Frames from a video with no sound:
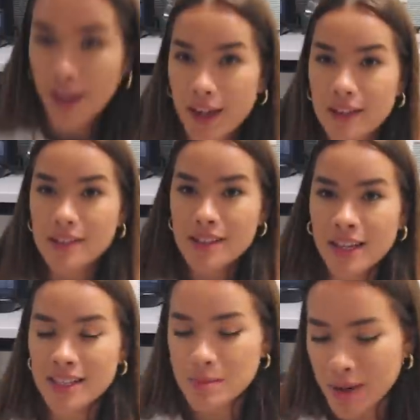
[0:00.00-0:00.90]
And
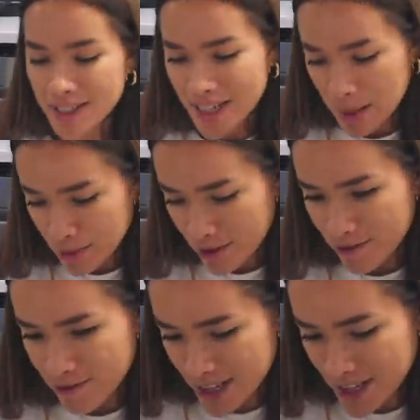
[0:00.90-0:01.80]
that's my type
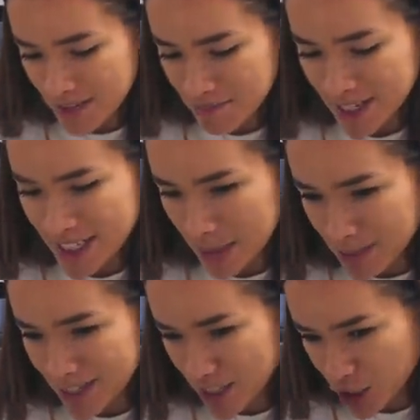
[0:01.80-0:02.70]
of my type
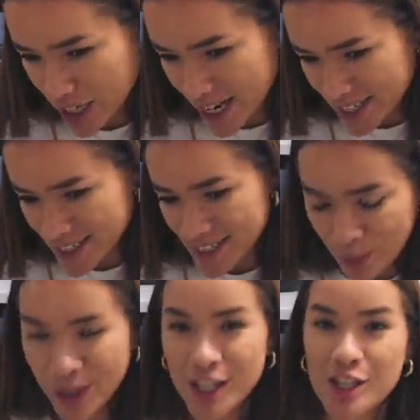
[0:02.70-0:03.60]
of dinner, guys,
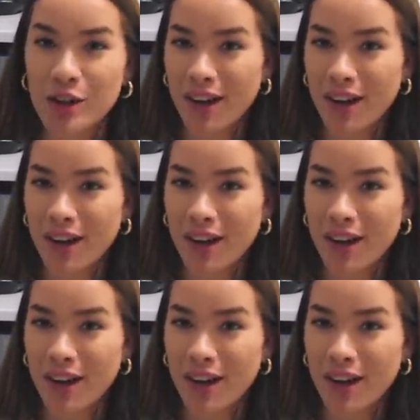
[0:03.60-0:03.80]
where you don't